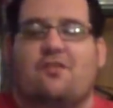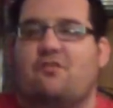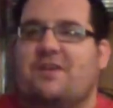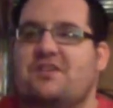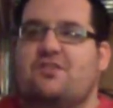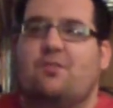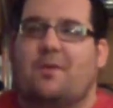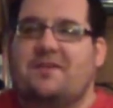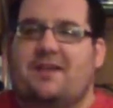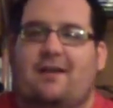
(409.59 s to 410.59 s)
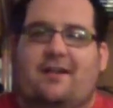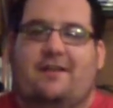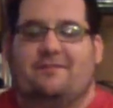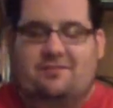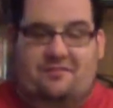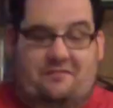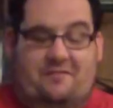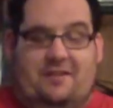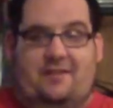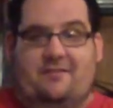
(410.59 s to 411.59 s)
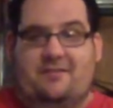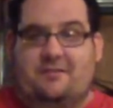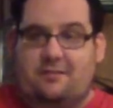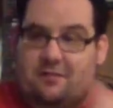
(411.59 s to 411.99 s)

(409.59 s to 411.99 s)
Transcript: of great storytelling of sort of the just